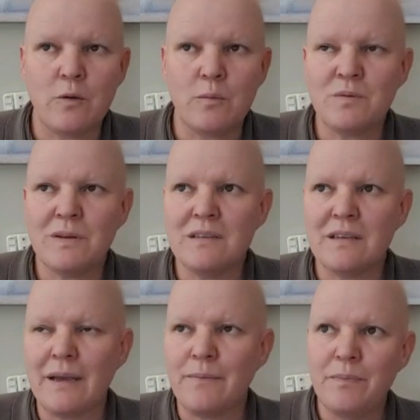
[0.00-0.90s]
I almost
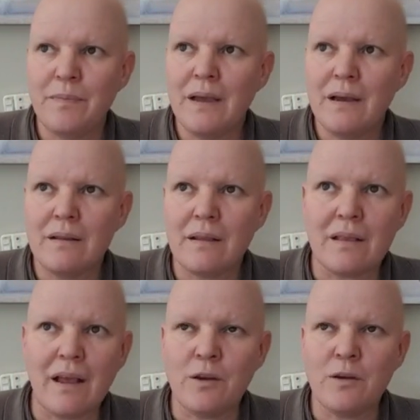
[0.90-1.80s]
want to say,
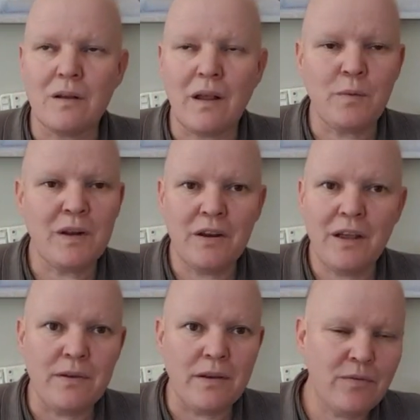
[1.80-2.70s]
like we
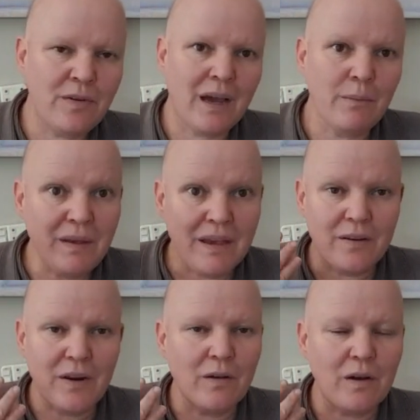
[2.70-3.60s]
don't have everything up
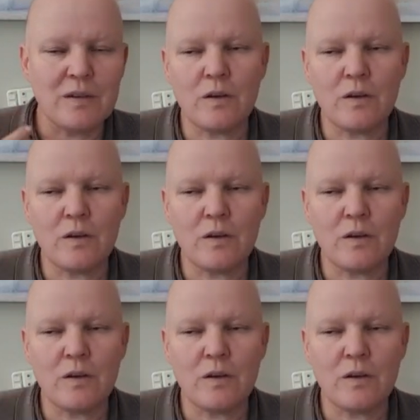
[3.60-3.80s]
here, you know.